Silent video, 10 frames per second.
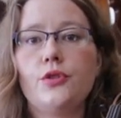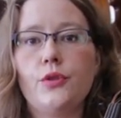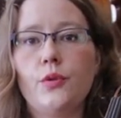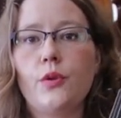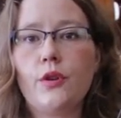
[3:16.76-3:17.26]

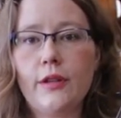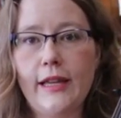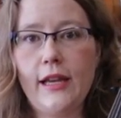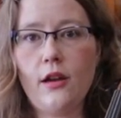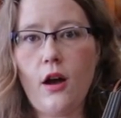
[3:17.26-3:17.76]
to
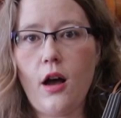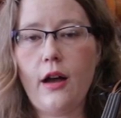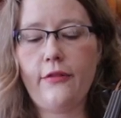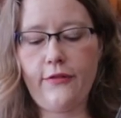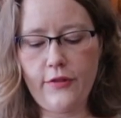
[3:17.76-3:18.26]
clean
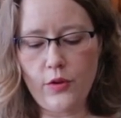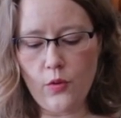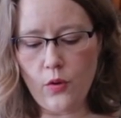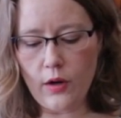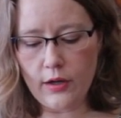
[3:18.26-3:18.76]
off
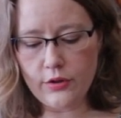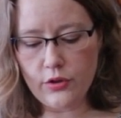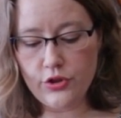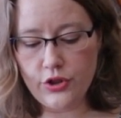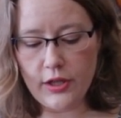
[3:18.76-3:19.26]
your
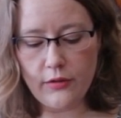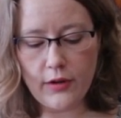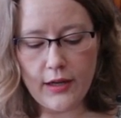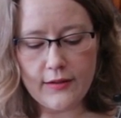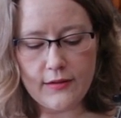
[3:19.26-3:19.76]
chin
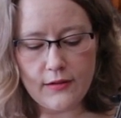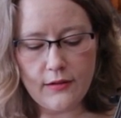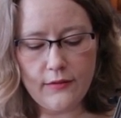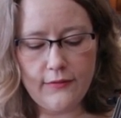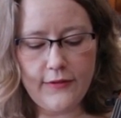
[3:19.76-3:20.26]
rest,
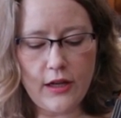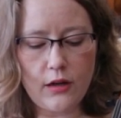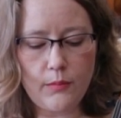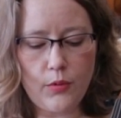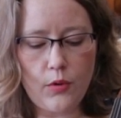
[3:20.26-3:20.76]

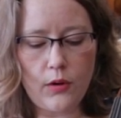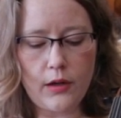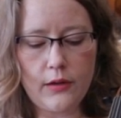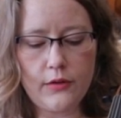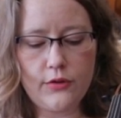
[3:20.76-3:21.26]

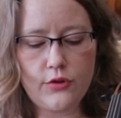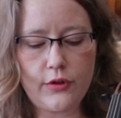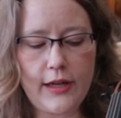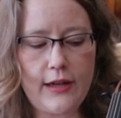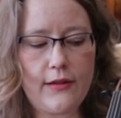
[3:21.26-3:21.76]
fingerboard,
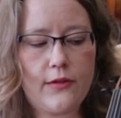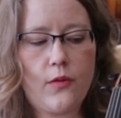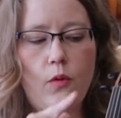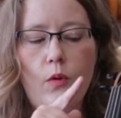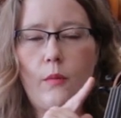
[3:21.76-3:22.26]
strings,
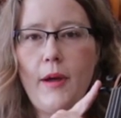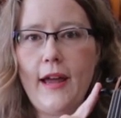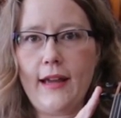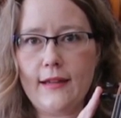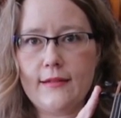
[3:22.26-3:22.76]
or
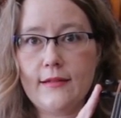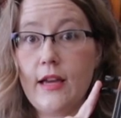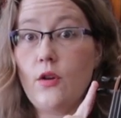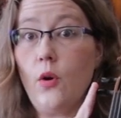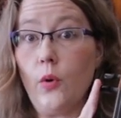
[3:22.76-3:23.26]
pegs,
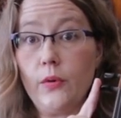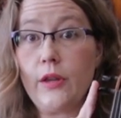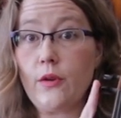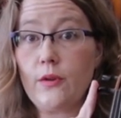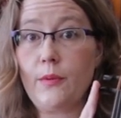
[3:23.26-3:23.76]
and
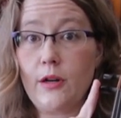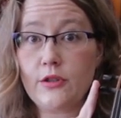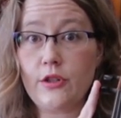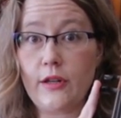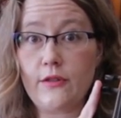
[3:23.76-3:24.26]
only those
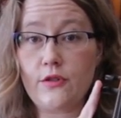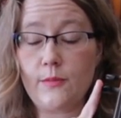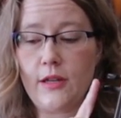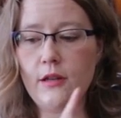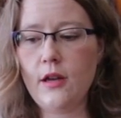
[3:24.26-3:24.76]
parts of your
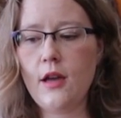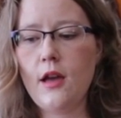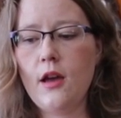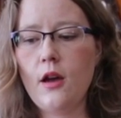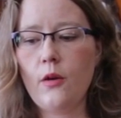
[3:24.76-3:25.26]
instrument,
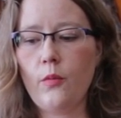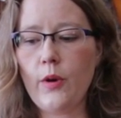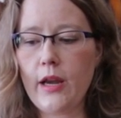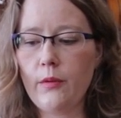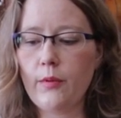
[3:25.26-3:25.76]

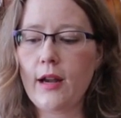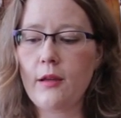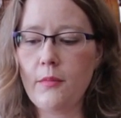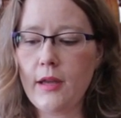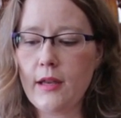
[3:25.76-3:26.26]
we
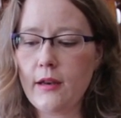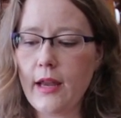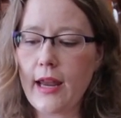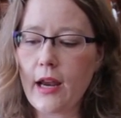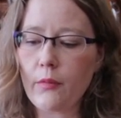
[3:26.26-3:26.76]
recommend
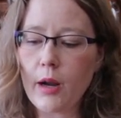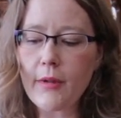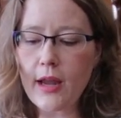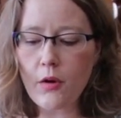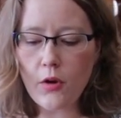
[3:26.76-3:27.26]
a
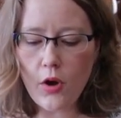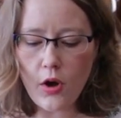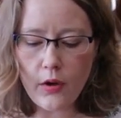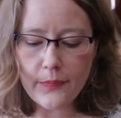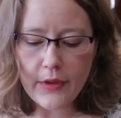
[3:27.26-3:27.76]
rubbing
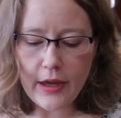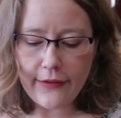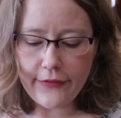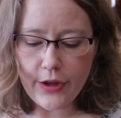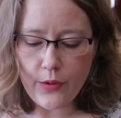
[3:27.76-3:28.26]
alcohol.
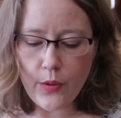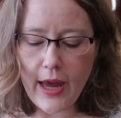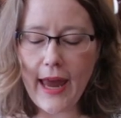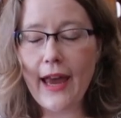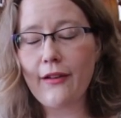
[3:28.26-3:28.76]
If you
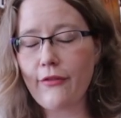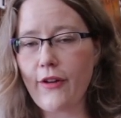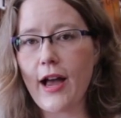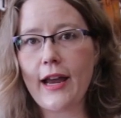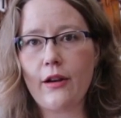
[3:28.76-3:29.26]
can't
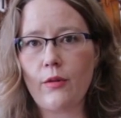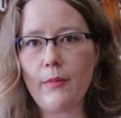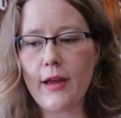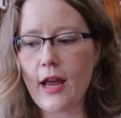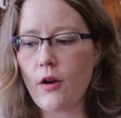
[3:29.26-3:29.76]
find
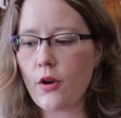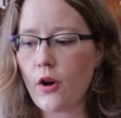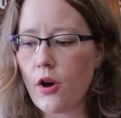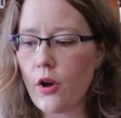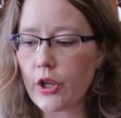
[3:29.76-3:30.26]
rubbing
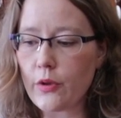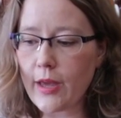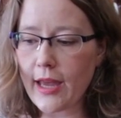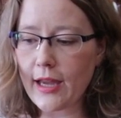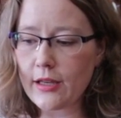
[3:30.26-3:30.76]
alcohol, you
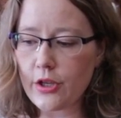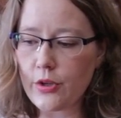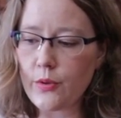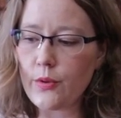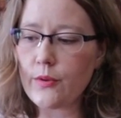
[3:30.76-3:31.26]
can
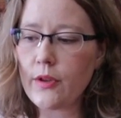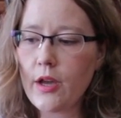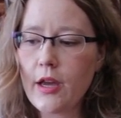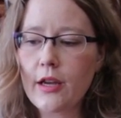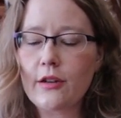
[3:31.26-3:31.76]
use
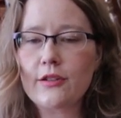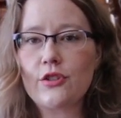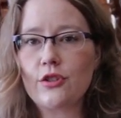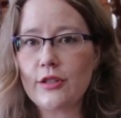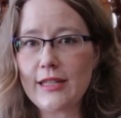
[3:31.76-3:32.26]
your
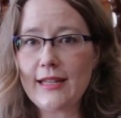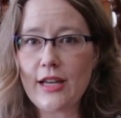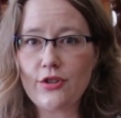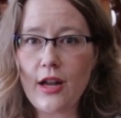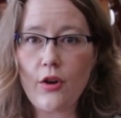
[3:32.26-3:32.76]
essential
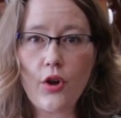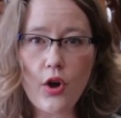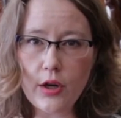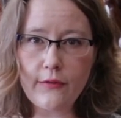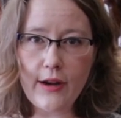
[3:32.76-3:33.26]
denatured
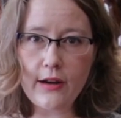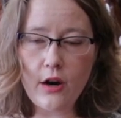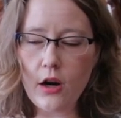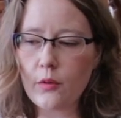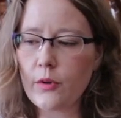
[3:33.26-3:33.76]
alcohol you'd find
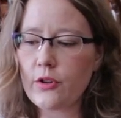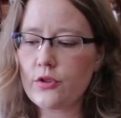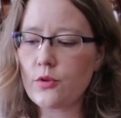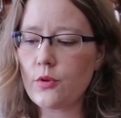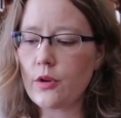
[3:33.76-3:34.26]
in a hardware
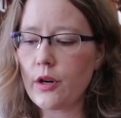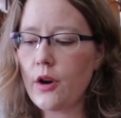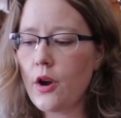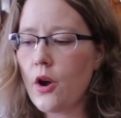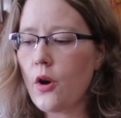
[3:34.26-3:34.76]

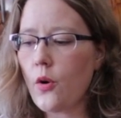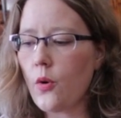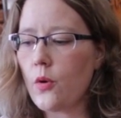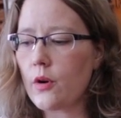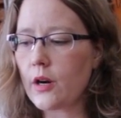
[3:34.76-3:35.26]
store,
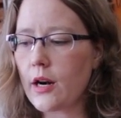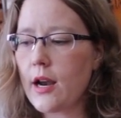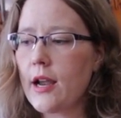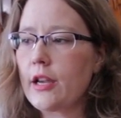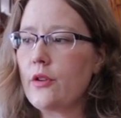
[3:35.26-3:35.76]

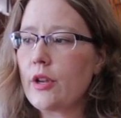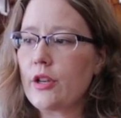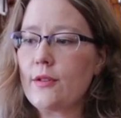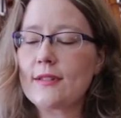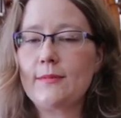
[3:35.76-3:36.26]
or you can
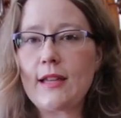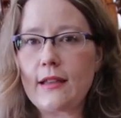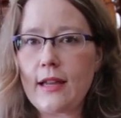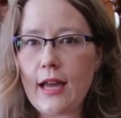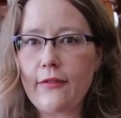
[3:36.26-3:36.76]
use something
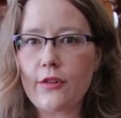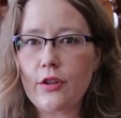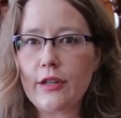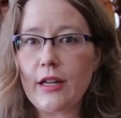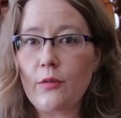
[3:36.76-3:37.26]
like
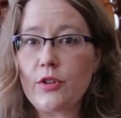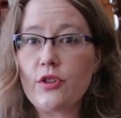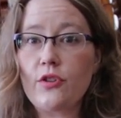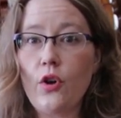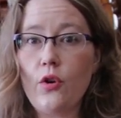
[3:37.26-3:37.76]
Everclear, which
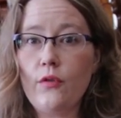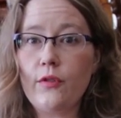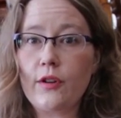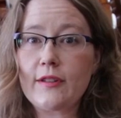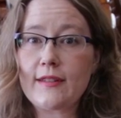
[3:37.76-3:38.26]
is
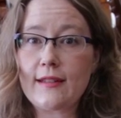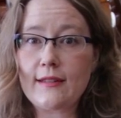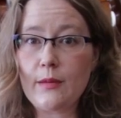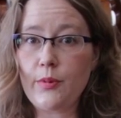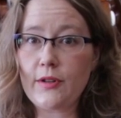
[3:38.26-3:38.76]
over
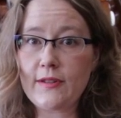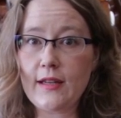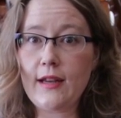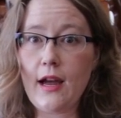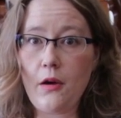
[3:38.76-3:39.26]

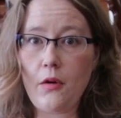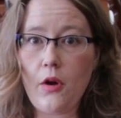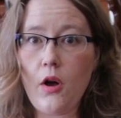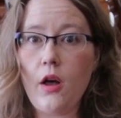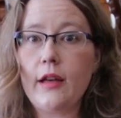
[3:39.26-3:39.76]
60%
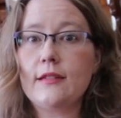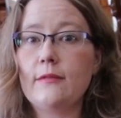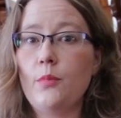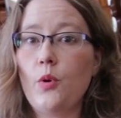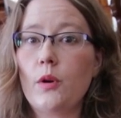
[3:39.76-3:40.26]
alcohol. It's
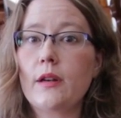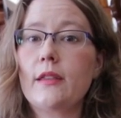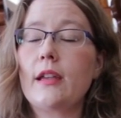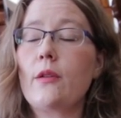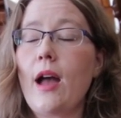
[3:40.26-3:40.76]

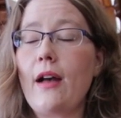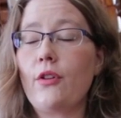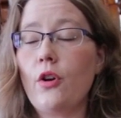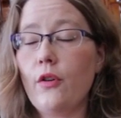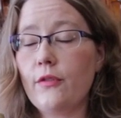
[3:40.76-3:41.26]
important that you have
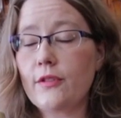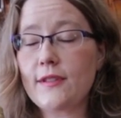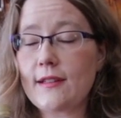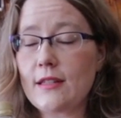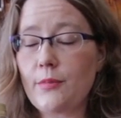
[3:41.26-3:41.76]
it over
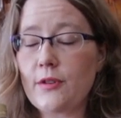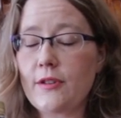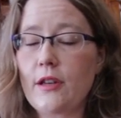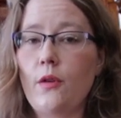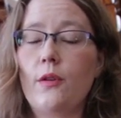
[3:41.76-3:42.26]

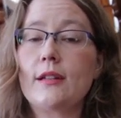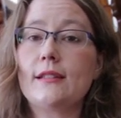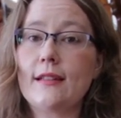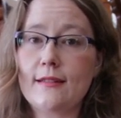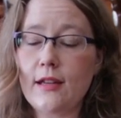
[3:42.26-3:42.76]
60% or
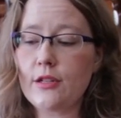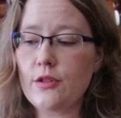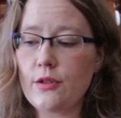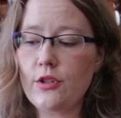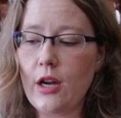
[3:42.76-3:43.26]
it does not
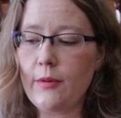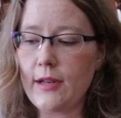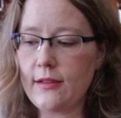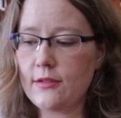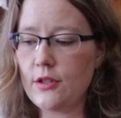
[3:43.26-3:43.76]
do the job it
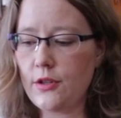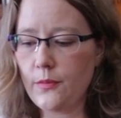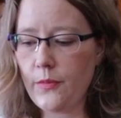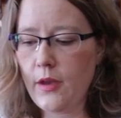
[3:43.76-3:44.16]
needs to do.